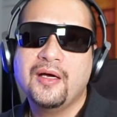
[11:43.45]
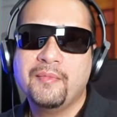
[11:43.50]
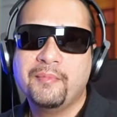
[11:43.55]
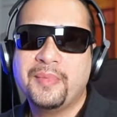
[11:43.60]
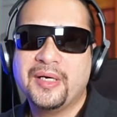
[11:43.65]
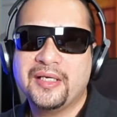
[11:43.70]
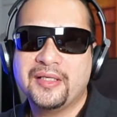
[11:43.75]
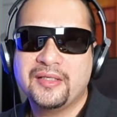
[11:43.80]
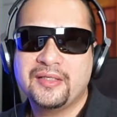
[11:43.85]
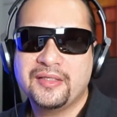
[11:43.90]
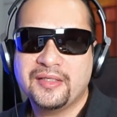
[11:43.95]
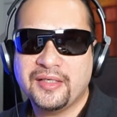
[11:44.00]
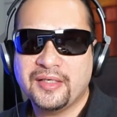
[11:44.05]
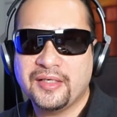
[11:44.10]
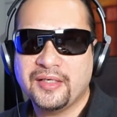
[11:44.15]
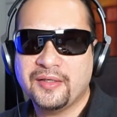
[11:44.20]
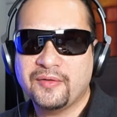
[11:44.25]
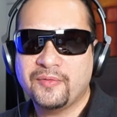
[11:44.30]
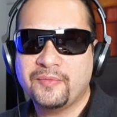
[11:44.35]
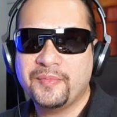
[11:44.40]
But
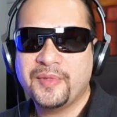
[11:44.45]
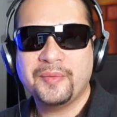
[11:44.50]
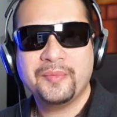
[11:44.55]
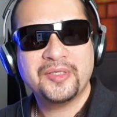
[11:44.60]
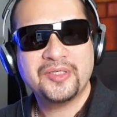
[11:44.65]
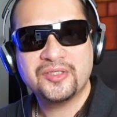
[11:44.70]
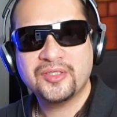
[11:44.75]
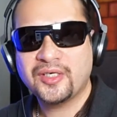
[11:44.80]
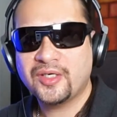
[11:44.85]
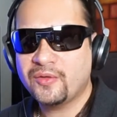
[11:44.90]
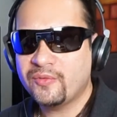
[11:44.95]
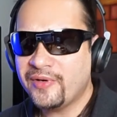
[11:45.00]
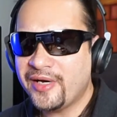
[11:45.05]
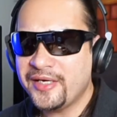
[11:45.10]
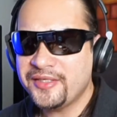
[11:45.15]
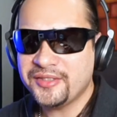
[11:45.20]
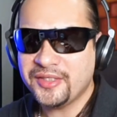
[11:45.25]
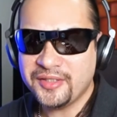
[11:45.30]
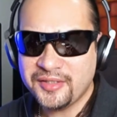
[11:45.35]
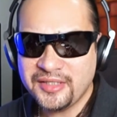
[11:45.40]
maybe it's not a
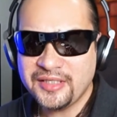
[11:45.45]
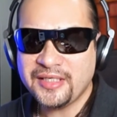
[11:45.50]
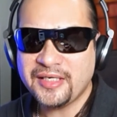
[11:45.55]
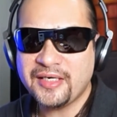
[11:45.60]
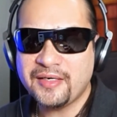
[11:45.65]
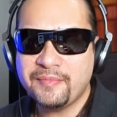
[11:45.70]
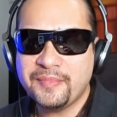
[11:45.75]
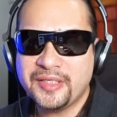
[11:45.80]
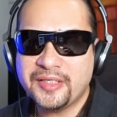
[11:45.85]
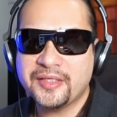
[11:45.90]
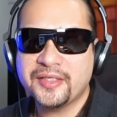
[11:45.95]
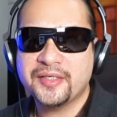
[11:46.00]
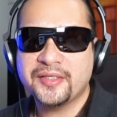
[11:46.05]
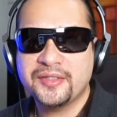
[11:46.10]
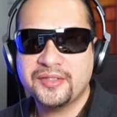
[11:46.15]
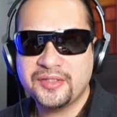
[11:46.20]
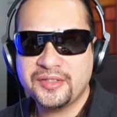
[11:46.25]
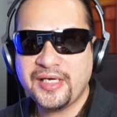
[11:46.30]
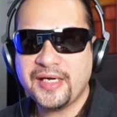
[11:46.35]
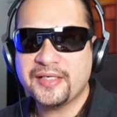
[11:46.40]
wise idea,
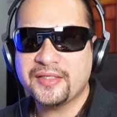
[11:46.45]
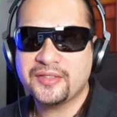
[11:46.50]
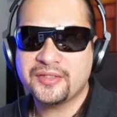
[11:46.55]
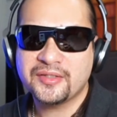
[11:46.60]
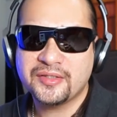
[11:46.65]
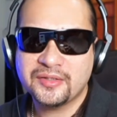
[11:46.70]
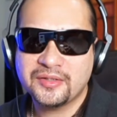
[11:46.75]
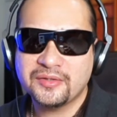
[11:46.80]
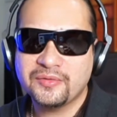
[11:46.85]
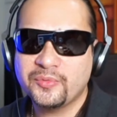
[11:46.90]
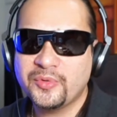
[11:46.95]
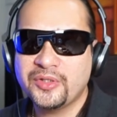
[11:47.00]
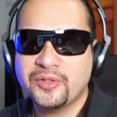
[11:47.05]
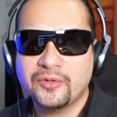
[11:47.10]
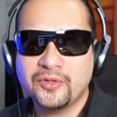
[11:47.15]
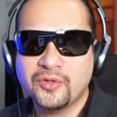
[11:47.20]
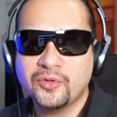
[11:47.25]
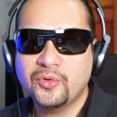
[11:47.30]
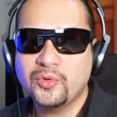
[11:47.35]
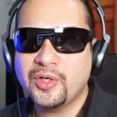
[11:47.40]
because yes, we don't
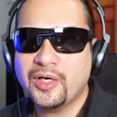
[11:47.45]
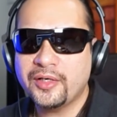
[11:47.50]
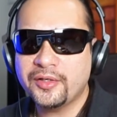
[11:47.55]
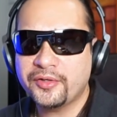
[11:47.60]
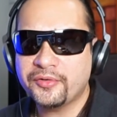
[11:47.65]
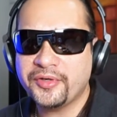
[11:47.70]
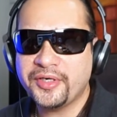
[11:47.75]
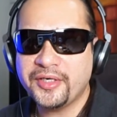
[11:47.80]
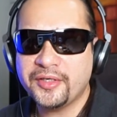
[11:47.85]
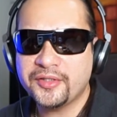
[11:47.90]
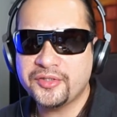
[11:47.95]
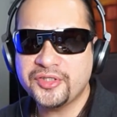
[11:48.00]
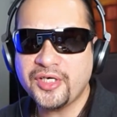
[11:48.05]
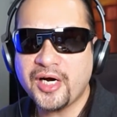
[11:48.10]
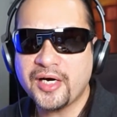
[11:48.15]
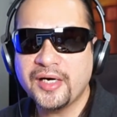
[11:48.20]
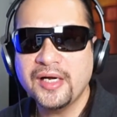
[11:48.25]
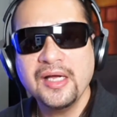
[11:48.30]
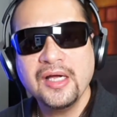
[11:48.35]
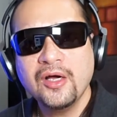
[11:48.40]
know who our creators
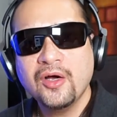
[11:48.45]
are.